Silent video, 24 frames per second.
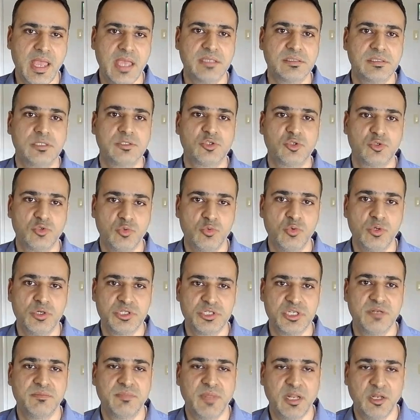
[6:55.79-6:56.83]
has its roots
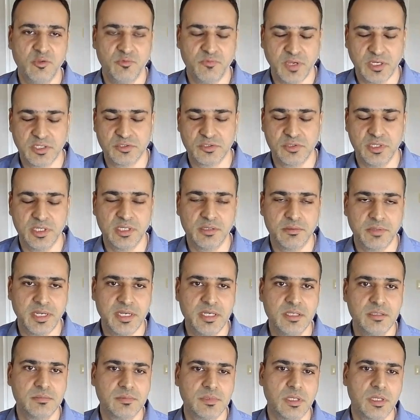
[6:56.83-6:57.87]
in manufacturing,
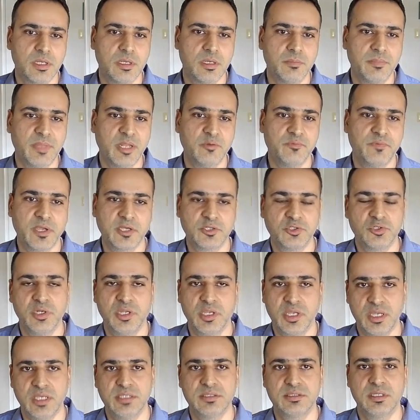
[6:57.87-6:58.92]
right?
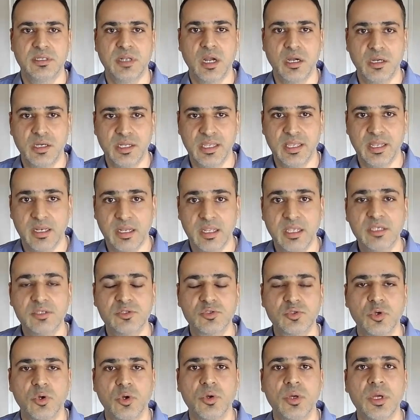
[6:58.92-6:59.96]
Manufacturing is in our DNA.
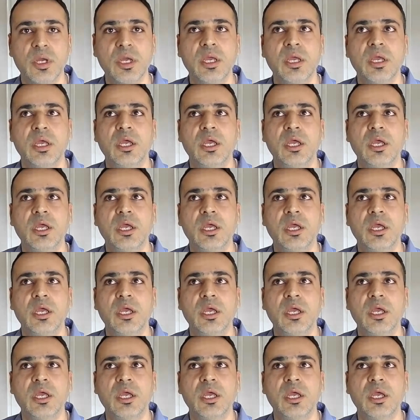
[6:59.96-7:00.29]
So